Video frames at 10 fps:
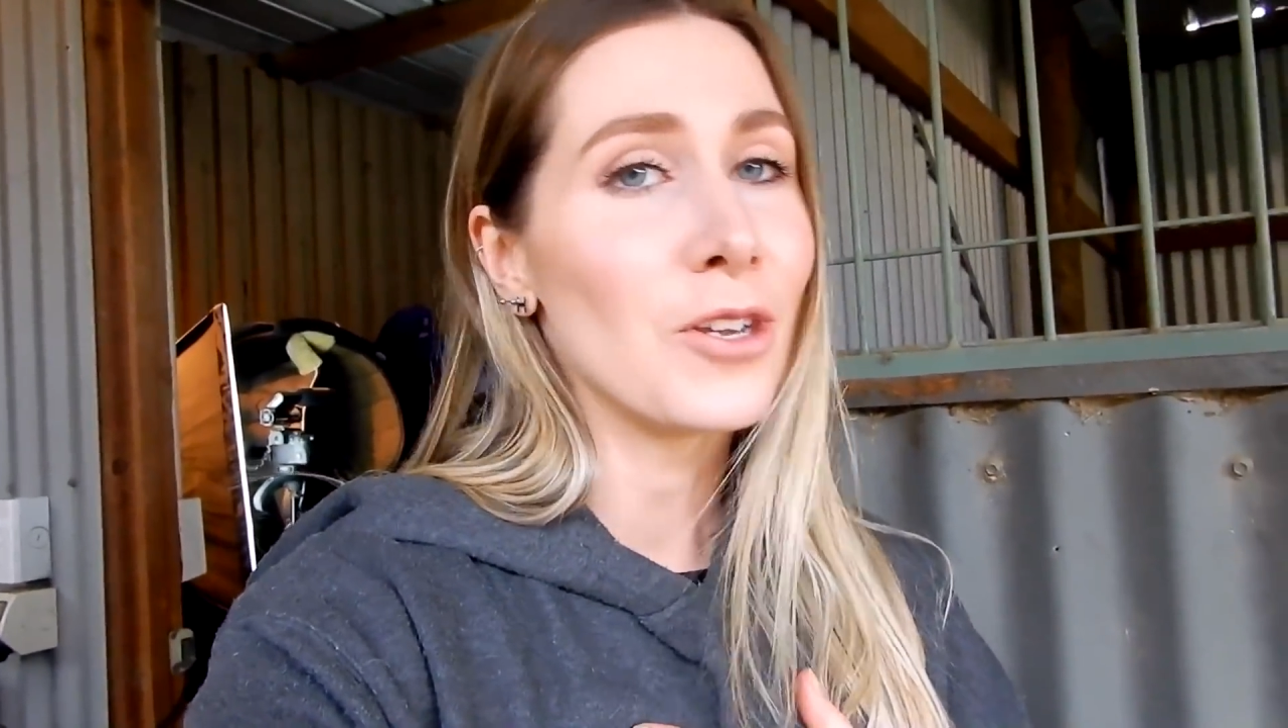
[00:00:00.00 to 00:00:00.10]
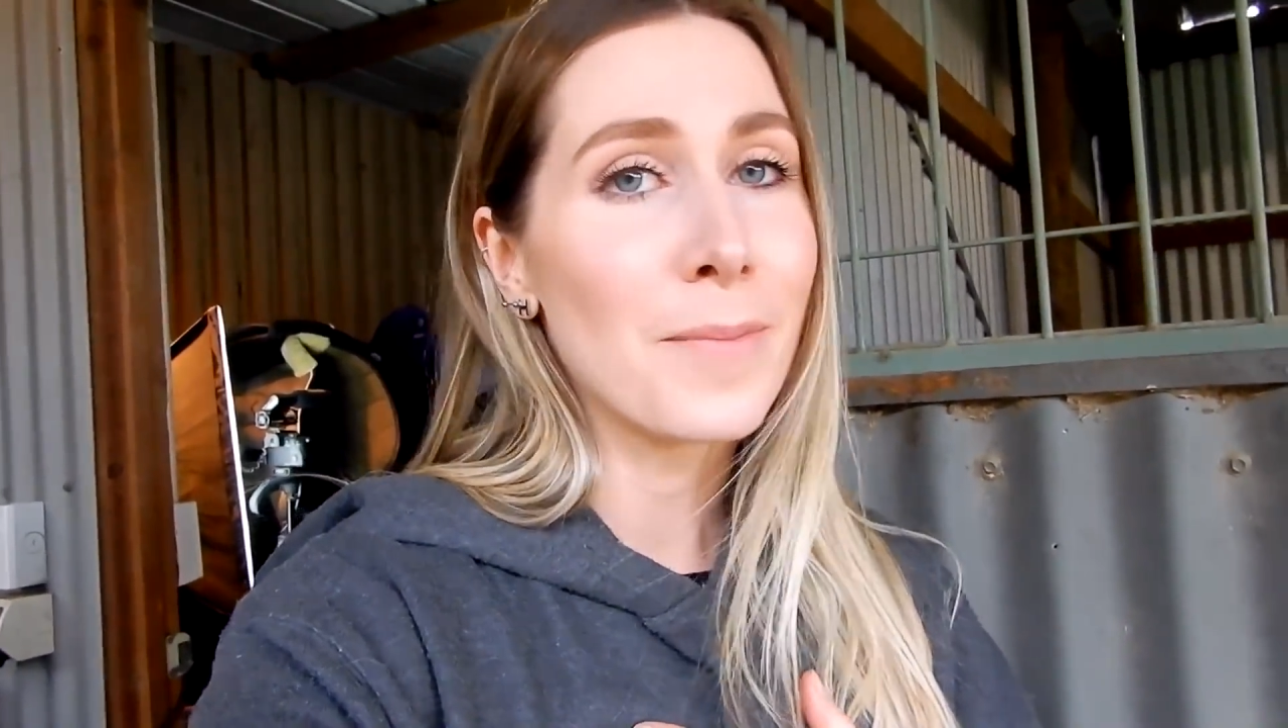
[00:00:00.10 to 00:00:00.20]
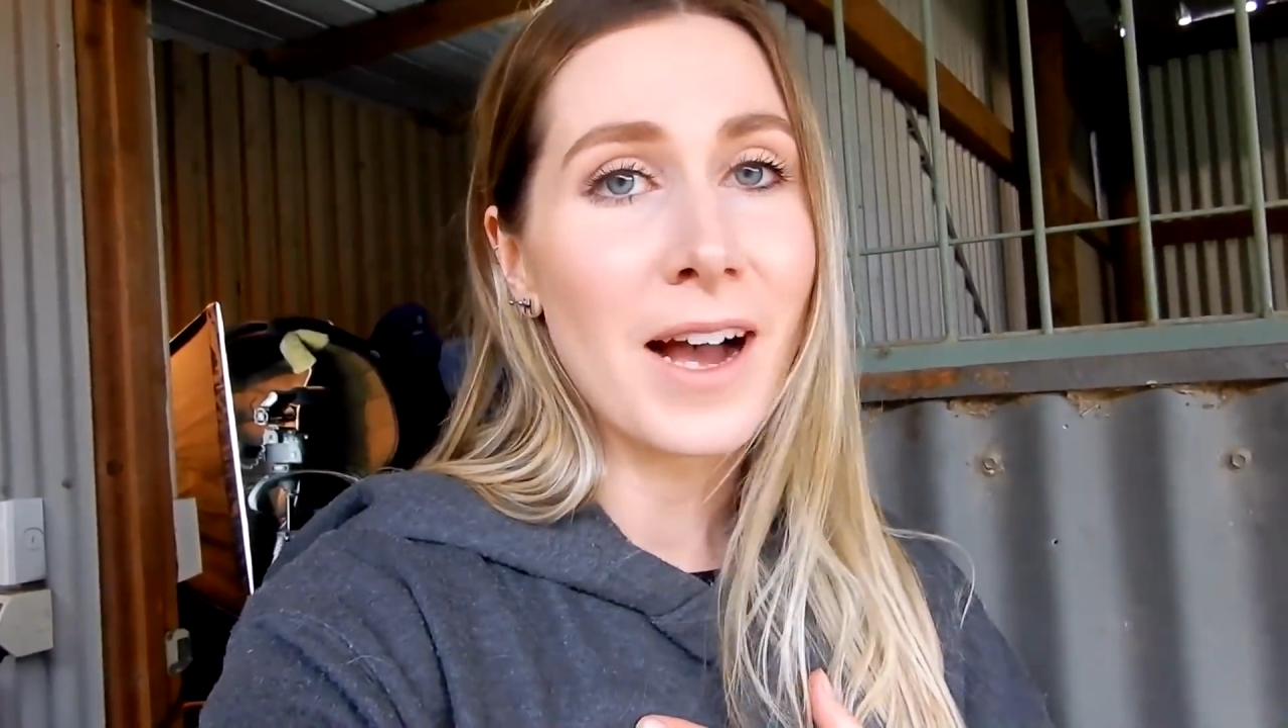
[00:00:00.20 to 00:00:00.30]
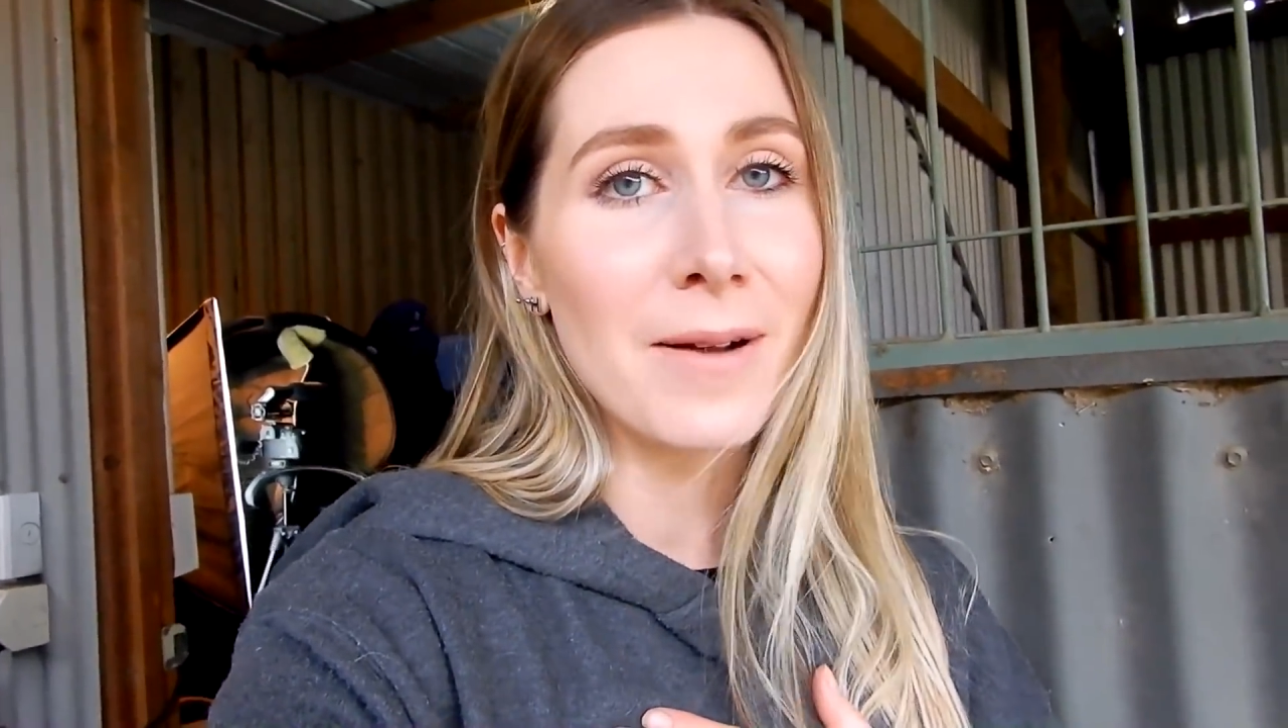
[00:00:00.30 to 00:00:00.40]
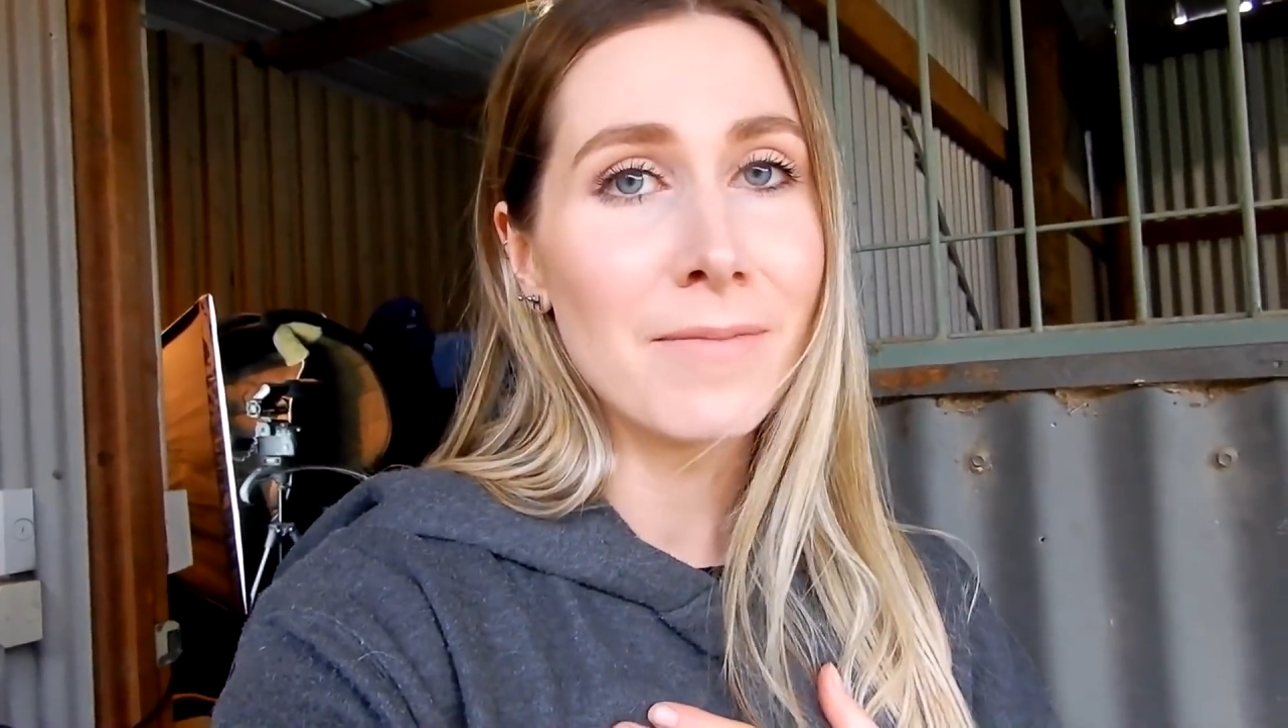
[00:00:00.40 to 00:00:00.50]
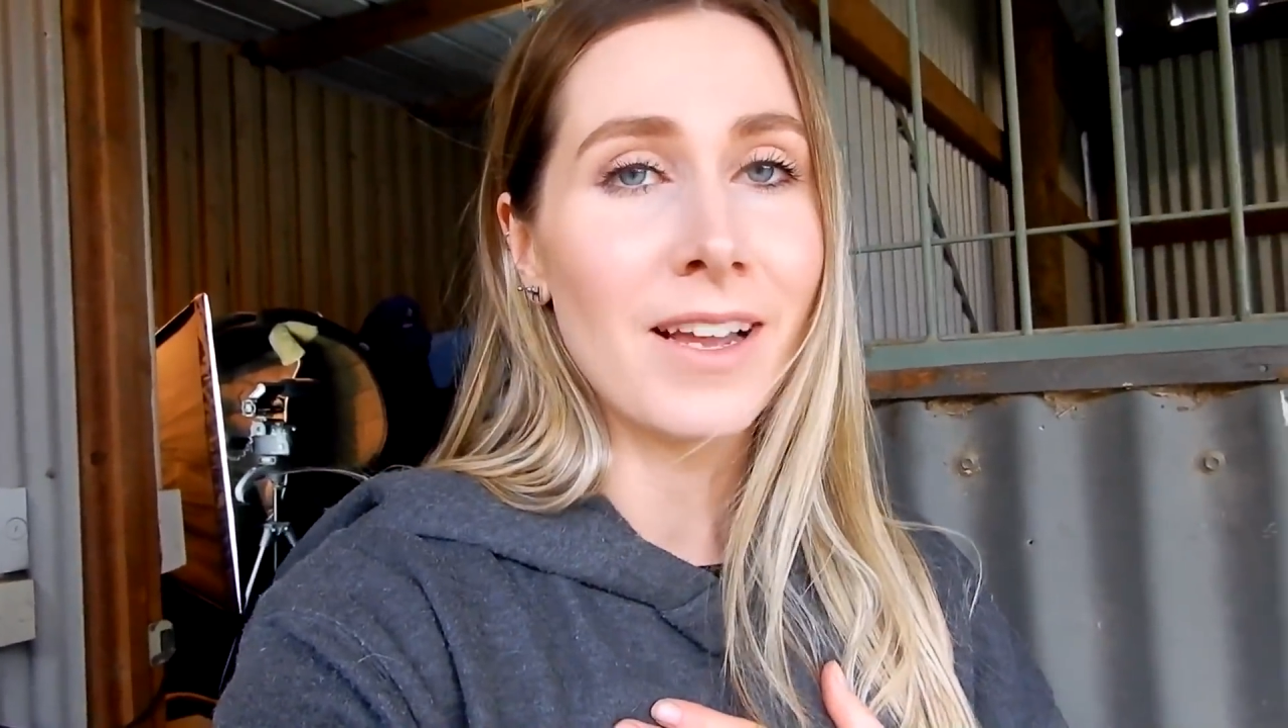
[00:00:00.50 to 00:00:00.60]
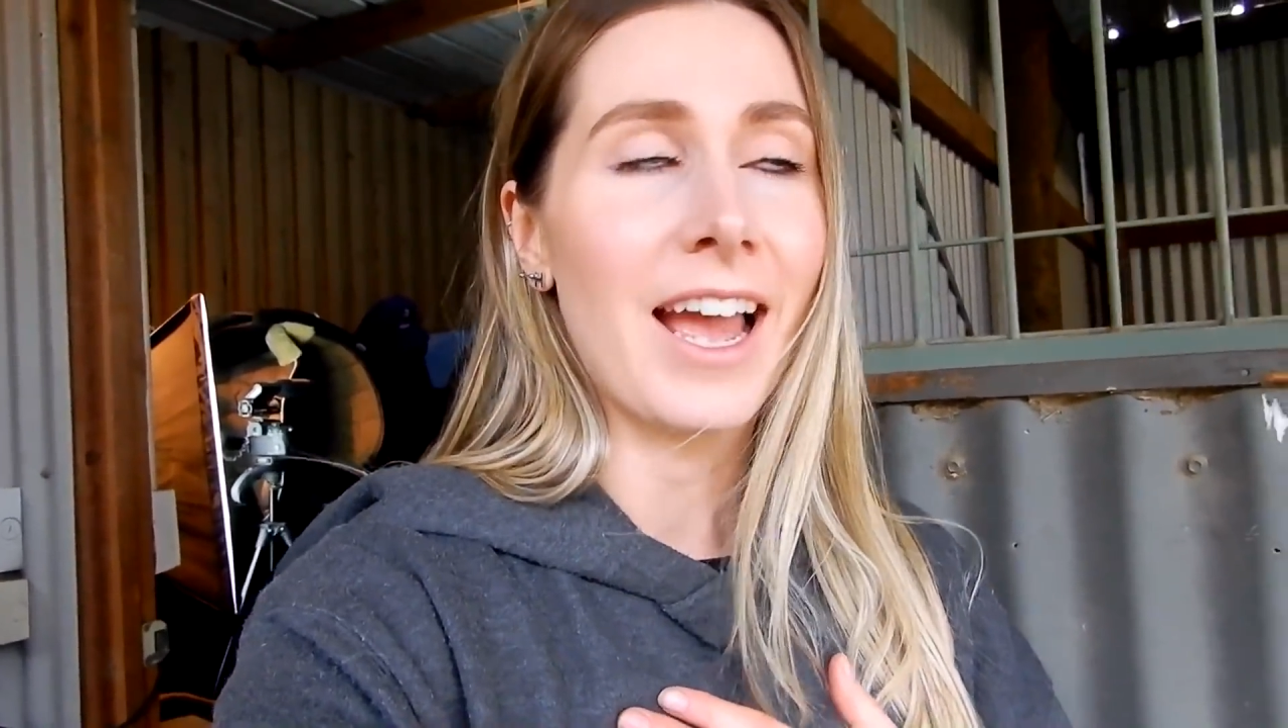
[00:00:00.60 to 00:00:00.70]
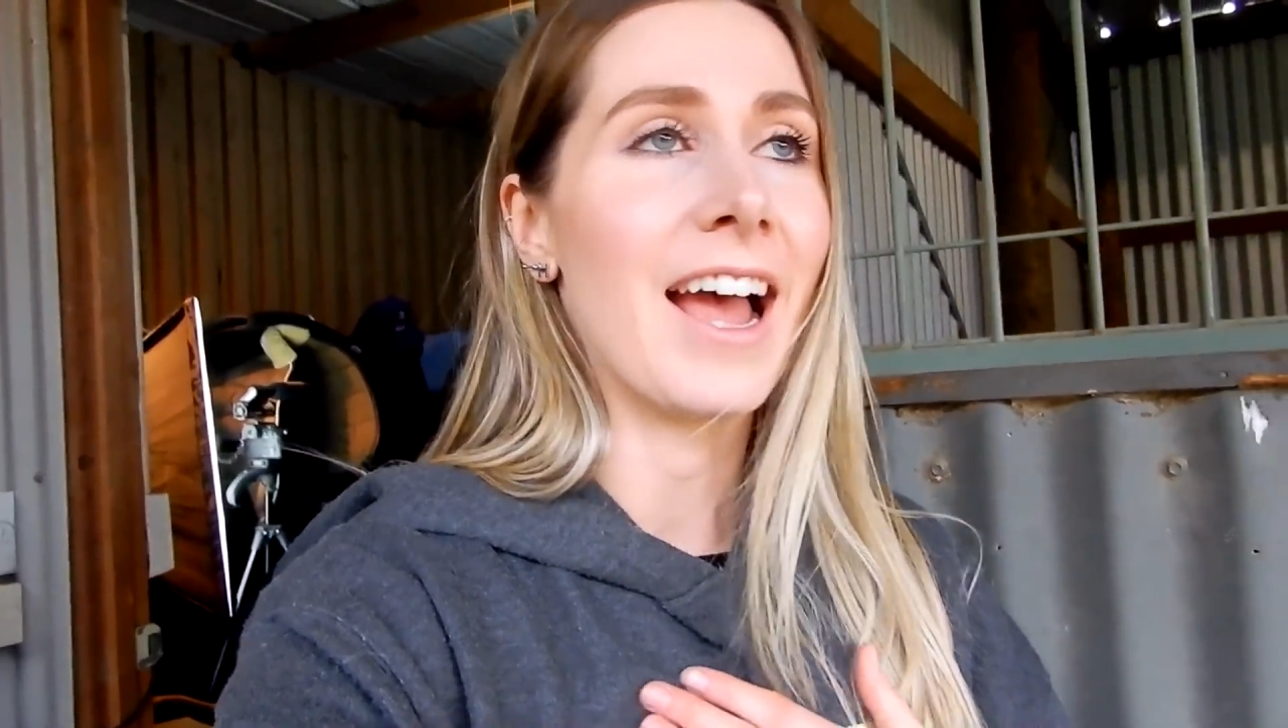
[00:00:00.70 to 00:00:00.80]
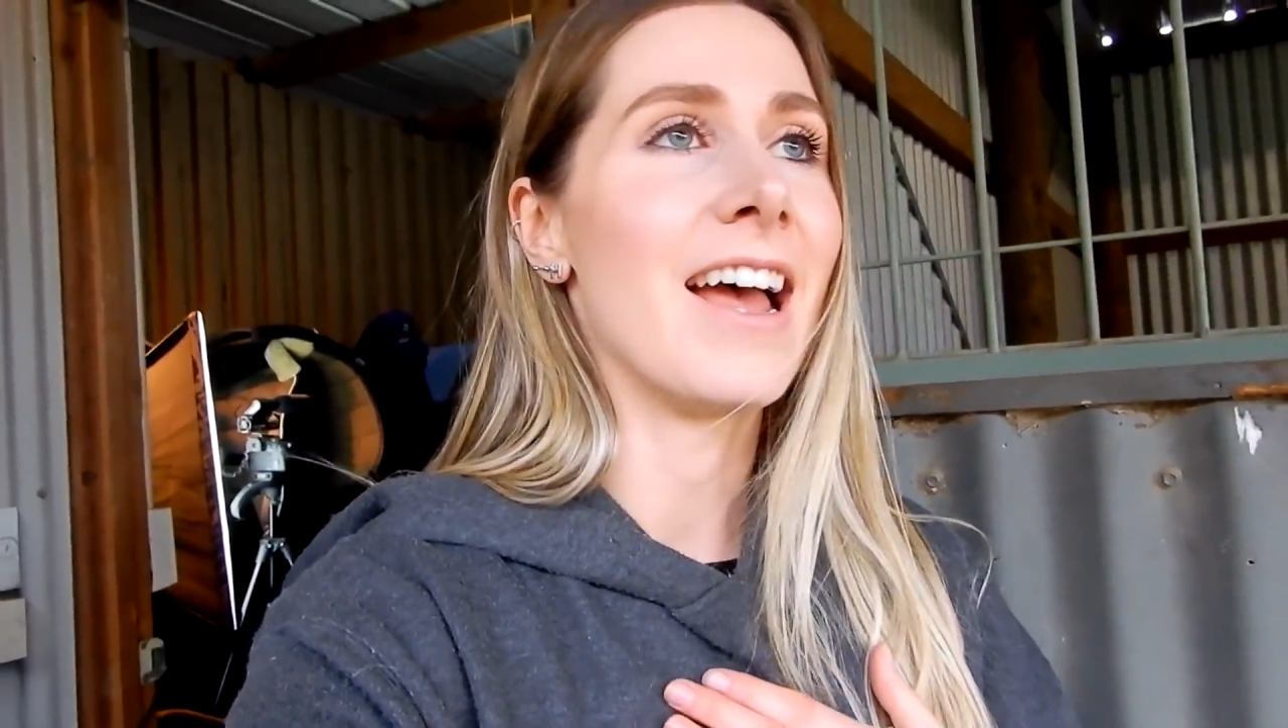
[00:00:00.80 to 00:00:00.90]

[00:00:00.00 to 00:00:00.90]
new mum